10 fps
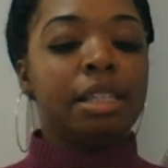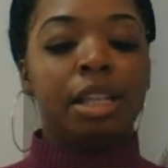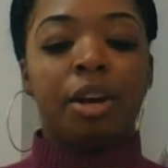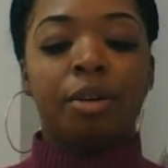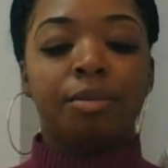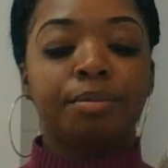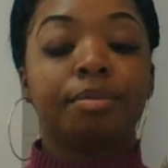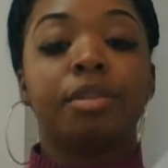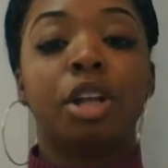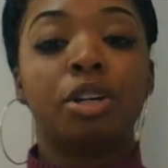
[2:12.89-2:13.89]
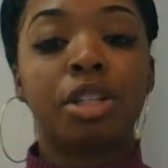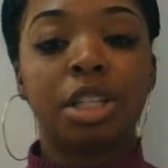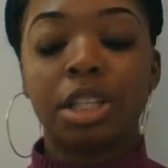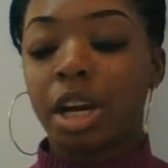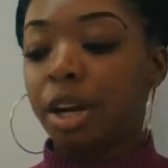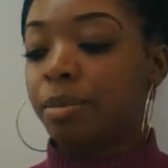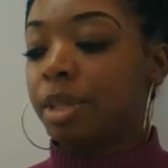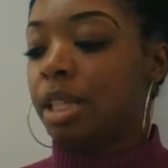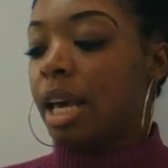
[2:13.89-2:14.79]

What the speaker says: so those are the terms.